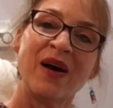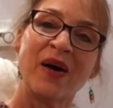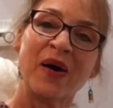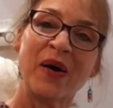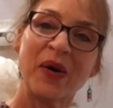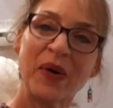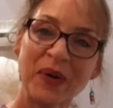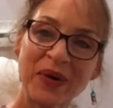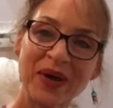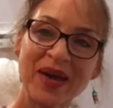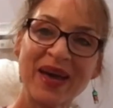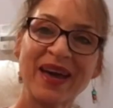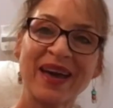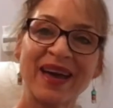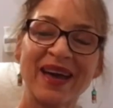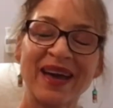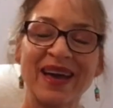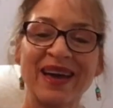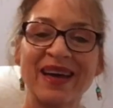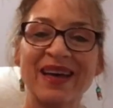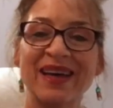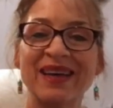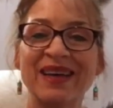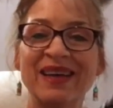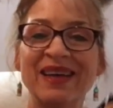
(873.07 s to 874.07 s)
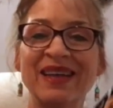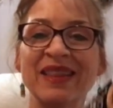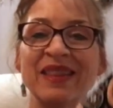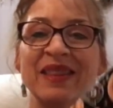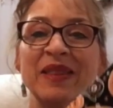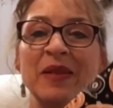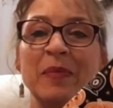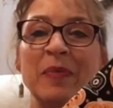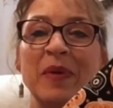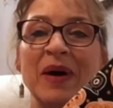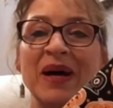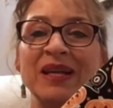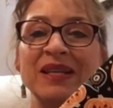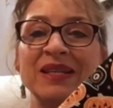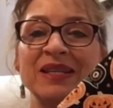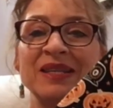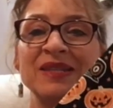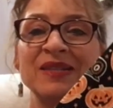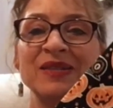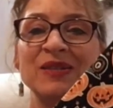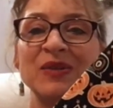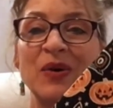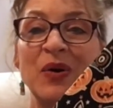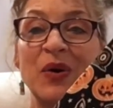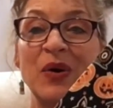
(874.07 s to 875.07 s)
Okay, the
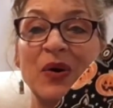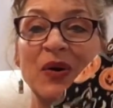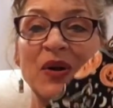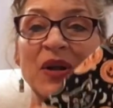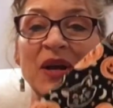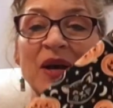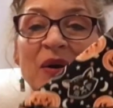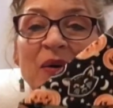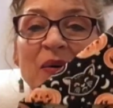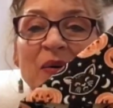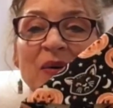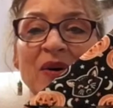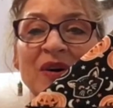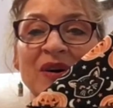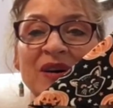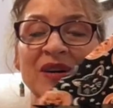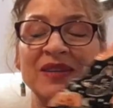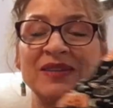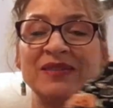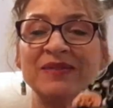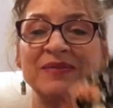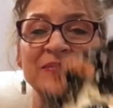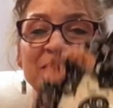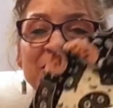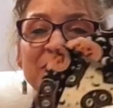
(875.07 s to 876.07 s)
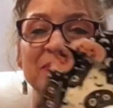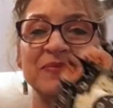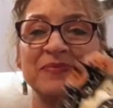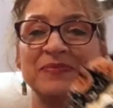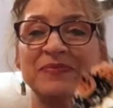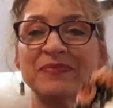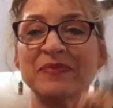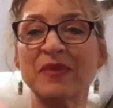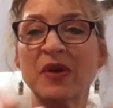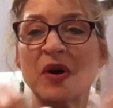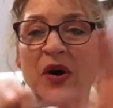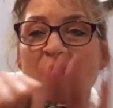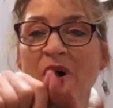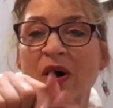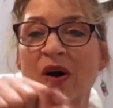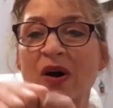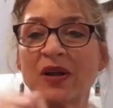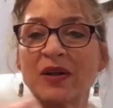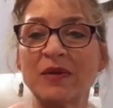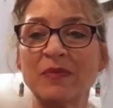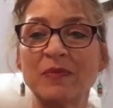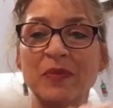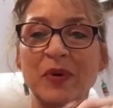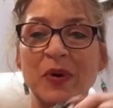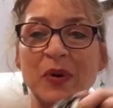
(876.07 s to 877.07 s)
buttons are now
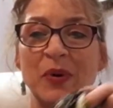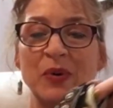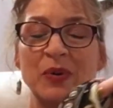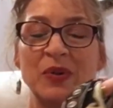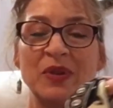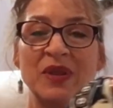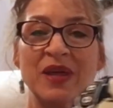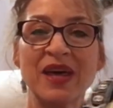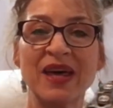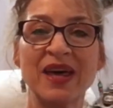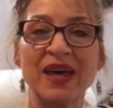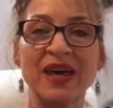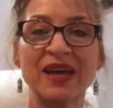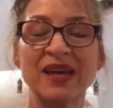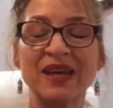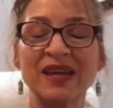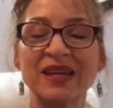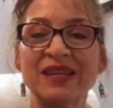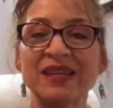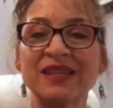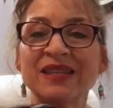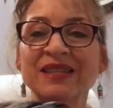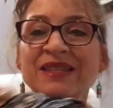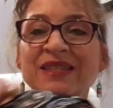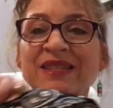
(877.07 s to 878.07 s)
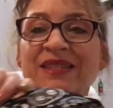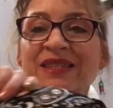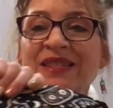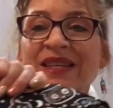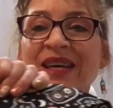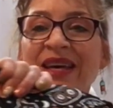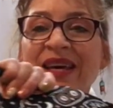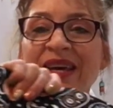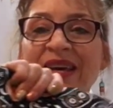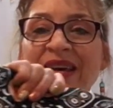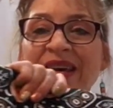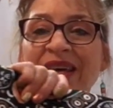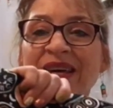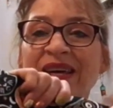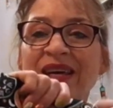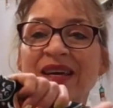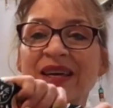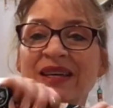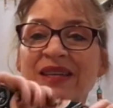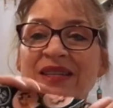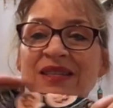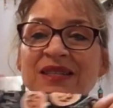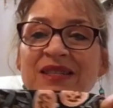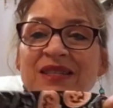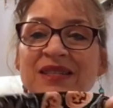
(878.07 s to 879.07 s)
on both ends,
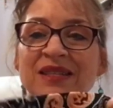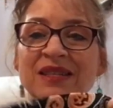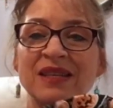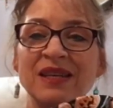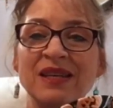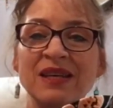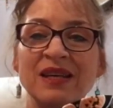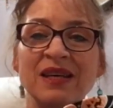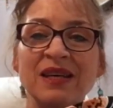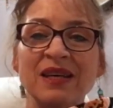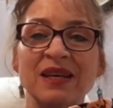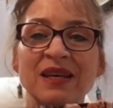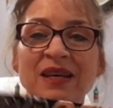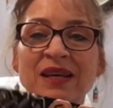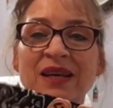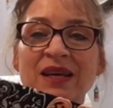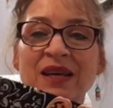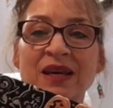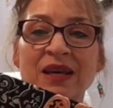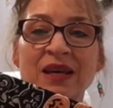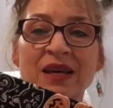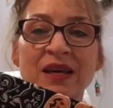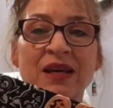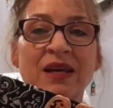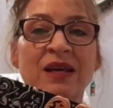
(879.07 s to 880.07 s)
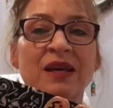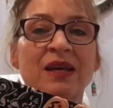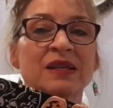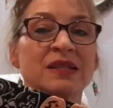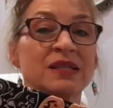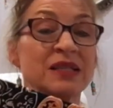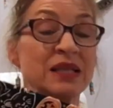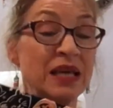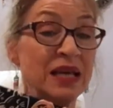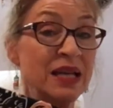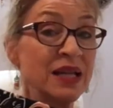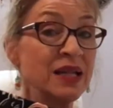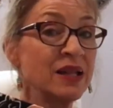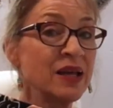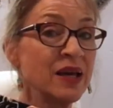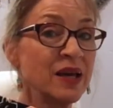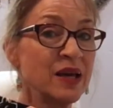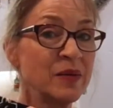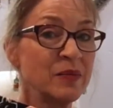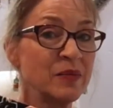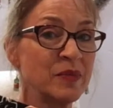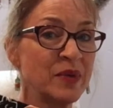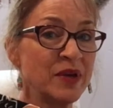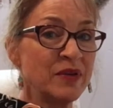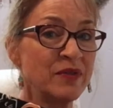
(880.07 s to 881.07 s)
and it's getting
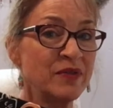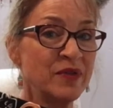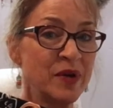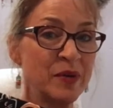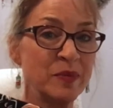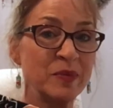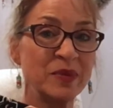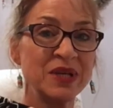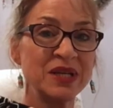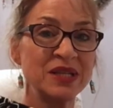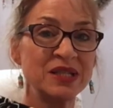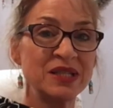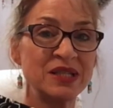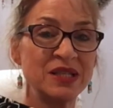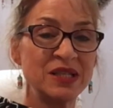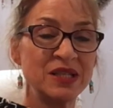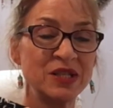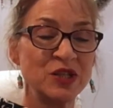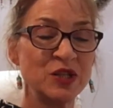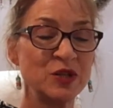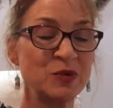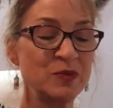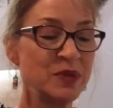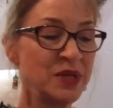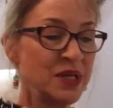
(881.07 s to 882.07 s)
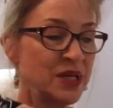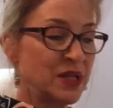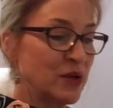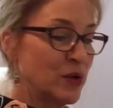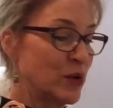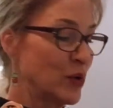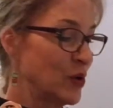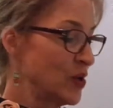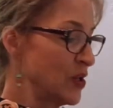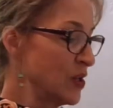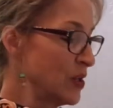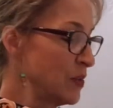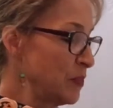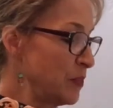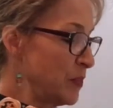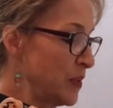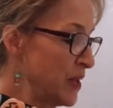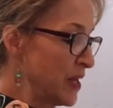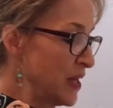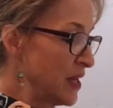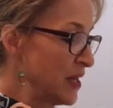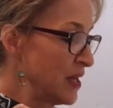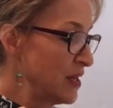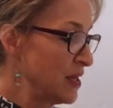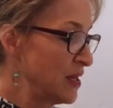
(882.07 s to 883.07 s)
late. My family has ditched me. They're all in
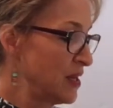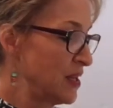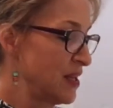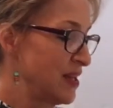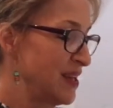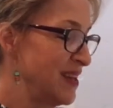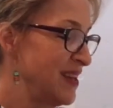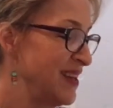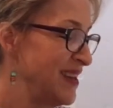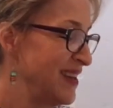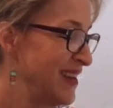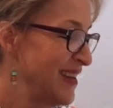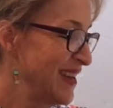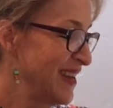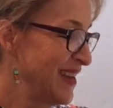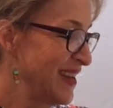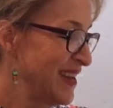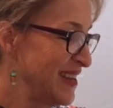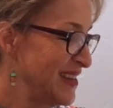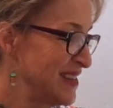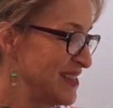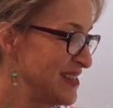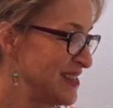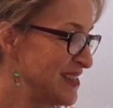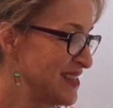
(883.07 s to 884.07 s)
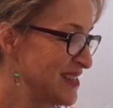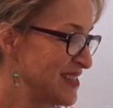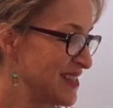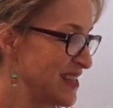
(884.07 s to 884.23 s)
bed and